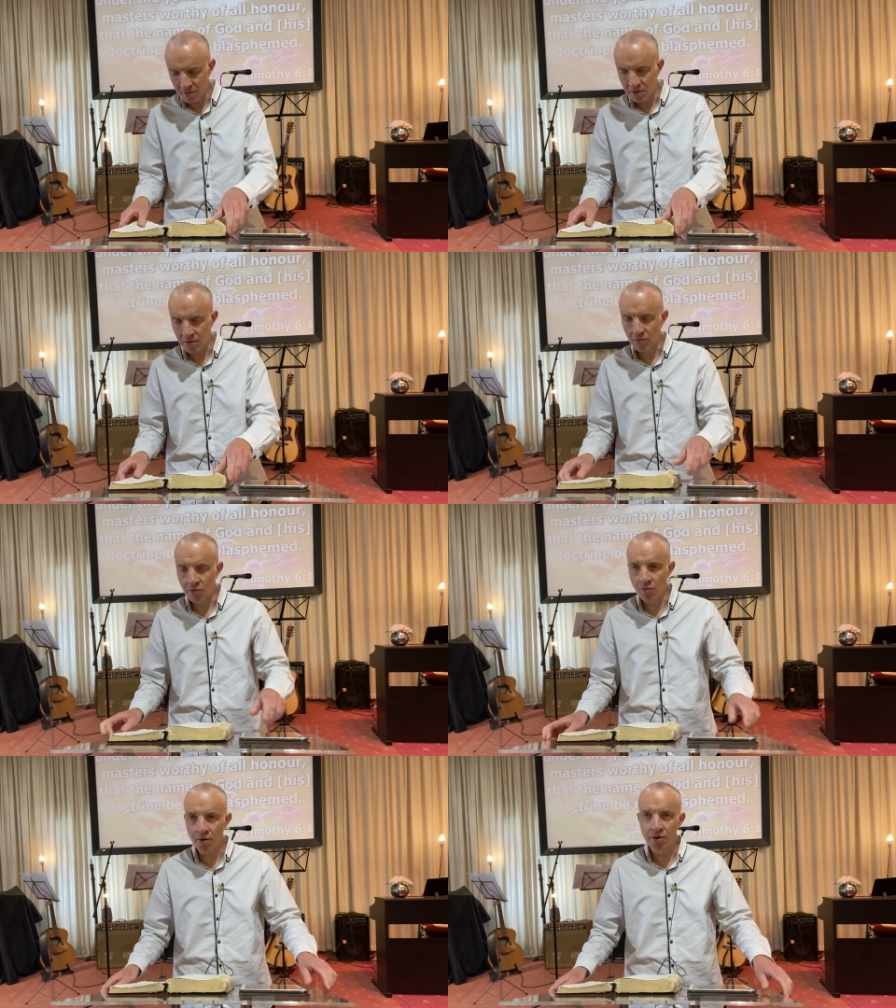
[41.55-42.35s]
the
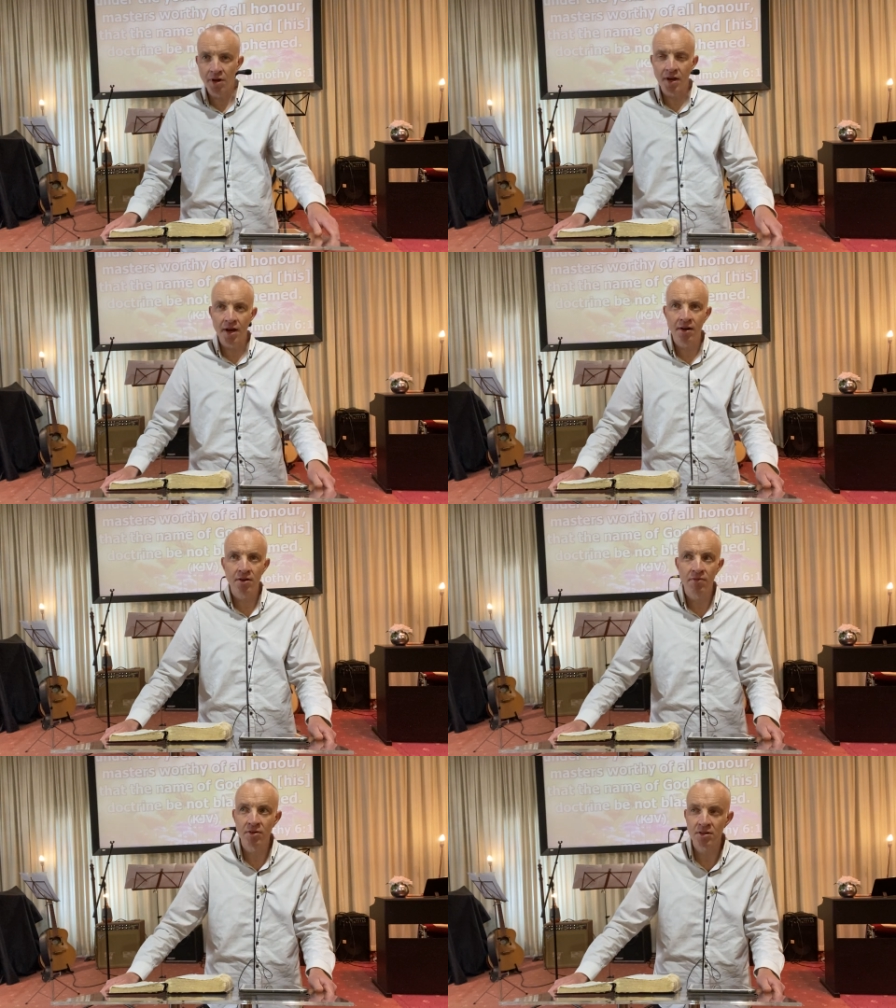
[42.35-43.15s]
work in Uganda
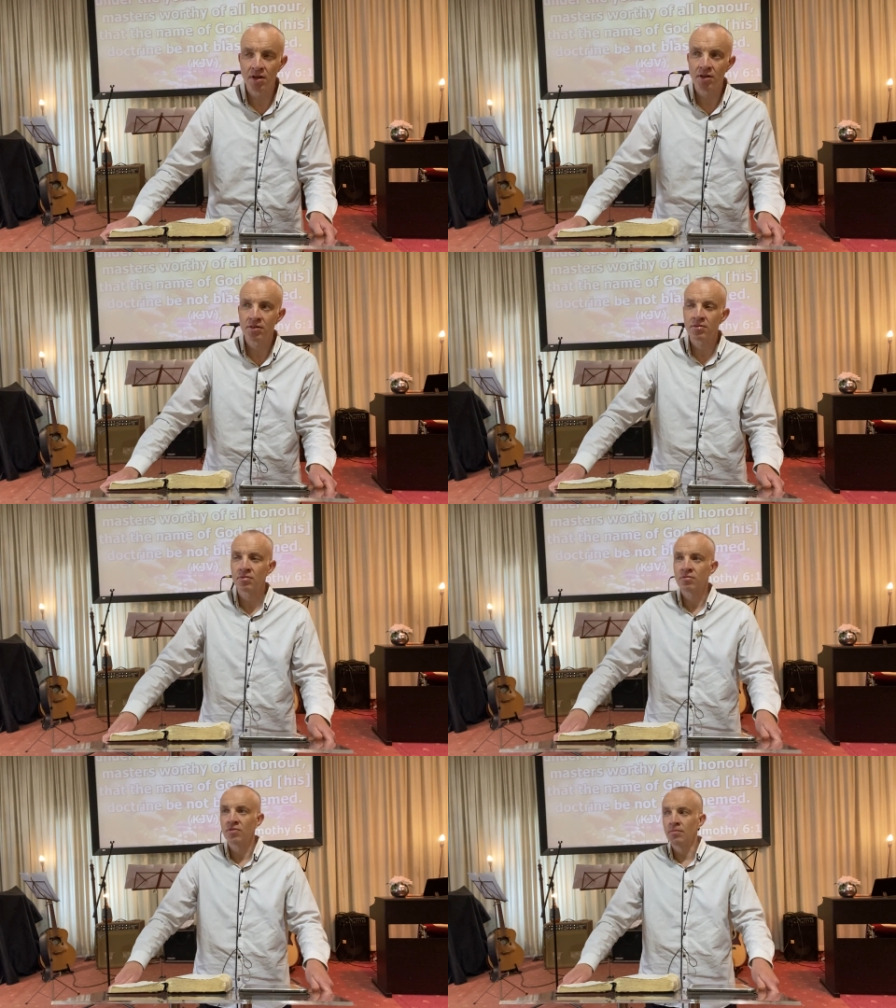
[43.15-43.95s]
over this last
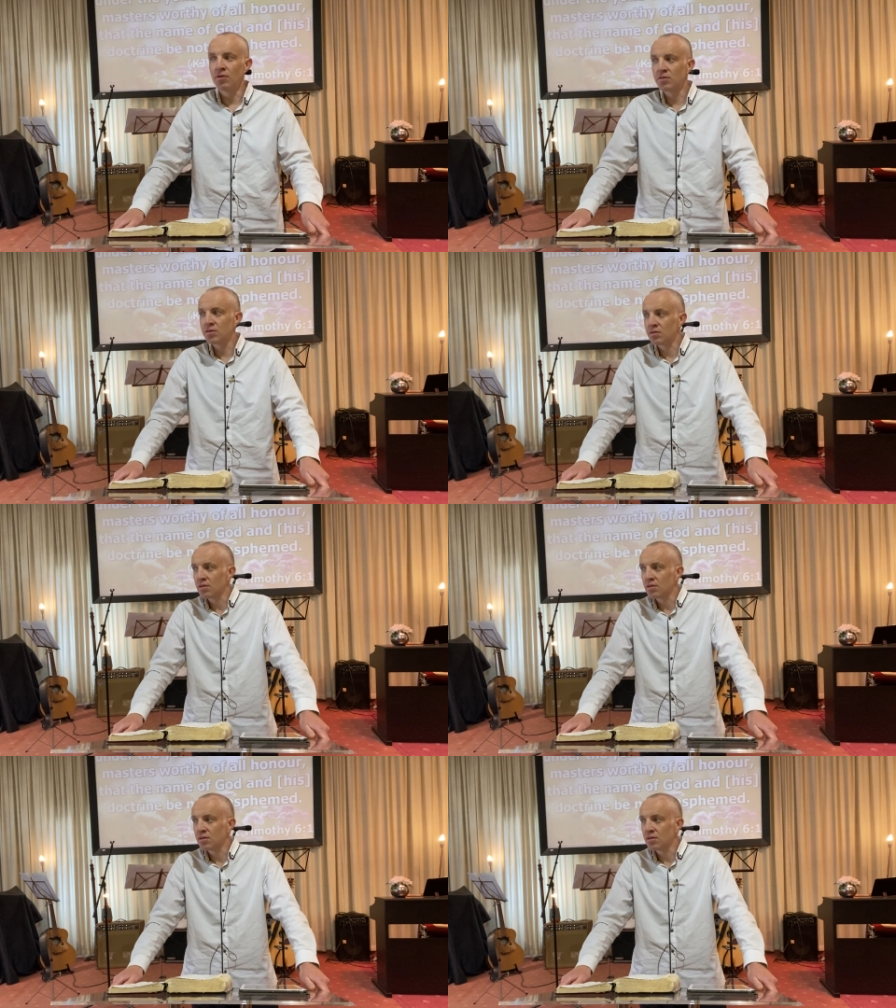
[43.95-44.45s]
few months,